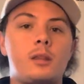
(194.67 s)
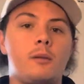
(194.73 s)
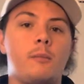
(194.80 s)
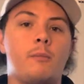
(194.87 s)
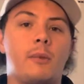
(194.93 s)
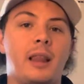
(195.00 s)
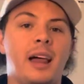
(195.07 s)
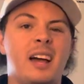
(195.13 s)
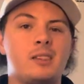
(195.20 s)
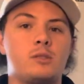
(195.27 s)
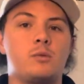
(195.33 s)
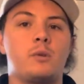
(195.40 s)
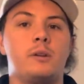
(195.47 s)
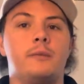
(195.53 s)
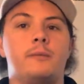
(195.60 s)
And my
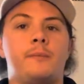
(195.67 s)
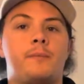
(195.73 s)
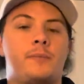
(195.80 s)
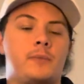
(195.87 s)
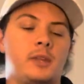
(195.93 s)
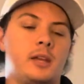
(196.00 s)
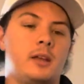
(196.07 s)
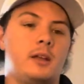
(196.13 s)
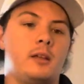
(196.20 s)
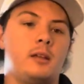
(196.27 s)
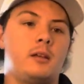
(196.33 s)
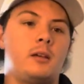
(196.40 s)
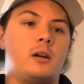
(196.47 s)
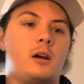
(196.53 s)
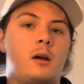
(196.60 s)
last one,
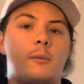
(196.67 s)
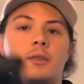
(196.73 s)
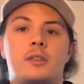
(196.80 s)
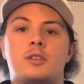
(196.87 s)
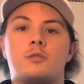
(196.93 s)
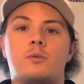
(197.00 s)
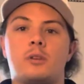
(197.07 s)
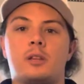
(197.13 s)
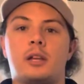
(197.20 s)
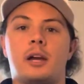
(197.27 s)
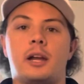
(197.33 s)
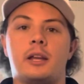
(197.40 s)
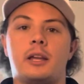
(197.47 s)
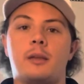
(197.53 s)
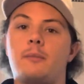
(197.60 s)
and this one
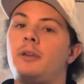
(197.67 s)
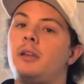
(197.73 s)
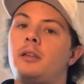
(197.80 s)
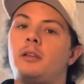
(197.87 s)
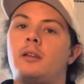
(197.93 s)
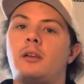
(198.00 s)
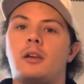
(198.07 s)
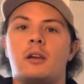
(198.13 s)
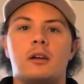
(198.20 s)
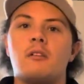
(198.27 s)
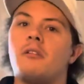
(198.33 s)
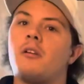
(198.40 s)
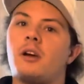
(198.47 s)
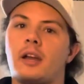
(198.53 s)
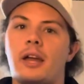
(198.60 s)
kind of can be,
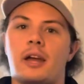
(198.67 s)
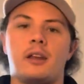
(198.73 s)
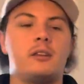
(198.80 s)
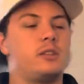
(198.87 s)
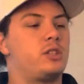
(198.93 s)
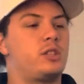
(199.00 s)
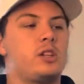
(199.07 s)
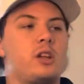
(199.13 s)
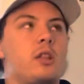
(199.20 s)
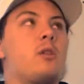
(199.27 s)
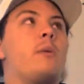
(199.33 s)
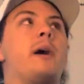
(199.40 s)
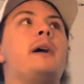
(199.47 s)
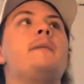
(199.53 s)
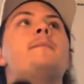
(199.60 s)
again, just another
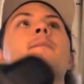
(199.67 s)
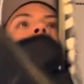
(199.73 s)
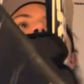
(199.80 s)
way,